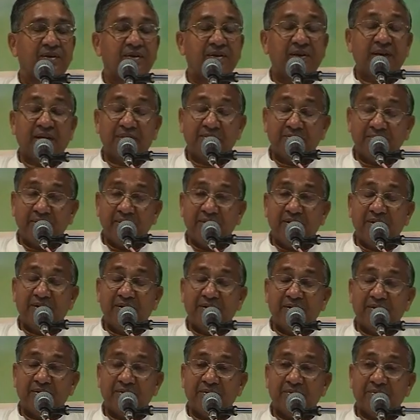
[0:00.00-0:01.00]
let me
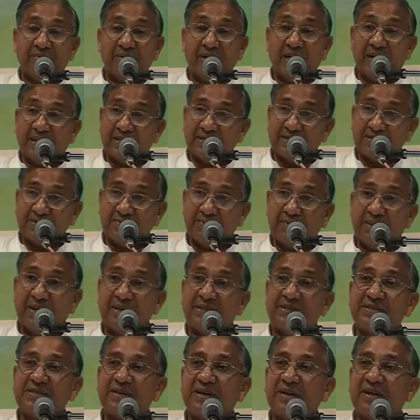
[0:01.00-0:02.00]
ask
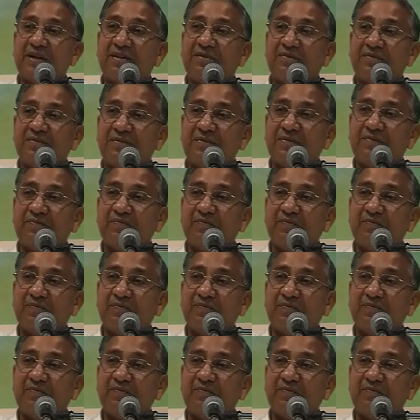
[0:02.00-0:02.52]
myself